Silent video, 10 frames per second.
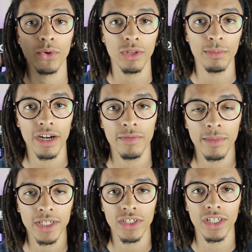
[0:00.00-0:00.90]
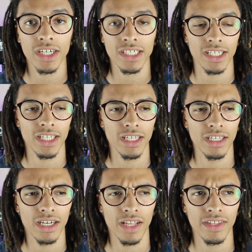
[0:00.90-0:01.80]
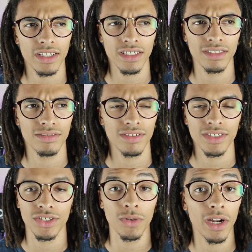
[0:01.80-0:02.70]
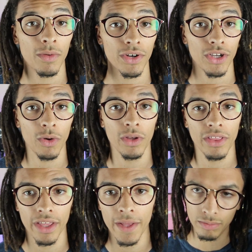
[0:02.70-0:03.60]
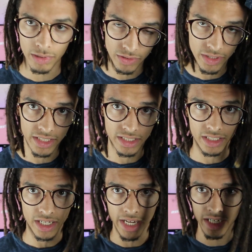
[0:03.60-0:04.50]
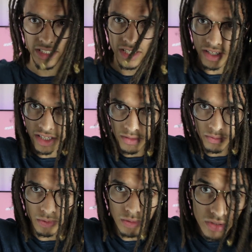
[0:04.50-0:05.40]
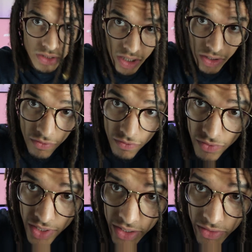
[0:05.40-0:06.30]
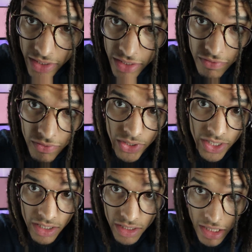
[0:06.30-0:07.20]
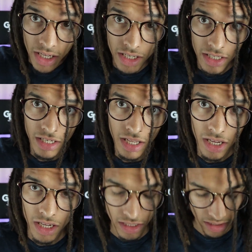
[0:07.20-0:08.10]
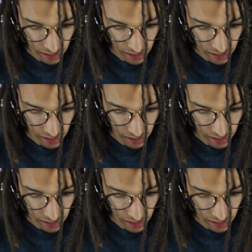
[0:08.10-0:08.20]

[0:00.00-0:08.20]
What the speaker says: at the bottom of my dreadlocks, and I think that's still what I want to go with. But you guys can kind of tell that the roots are very free and not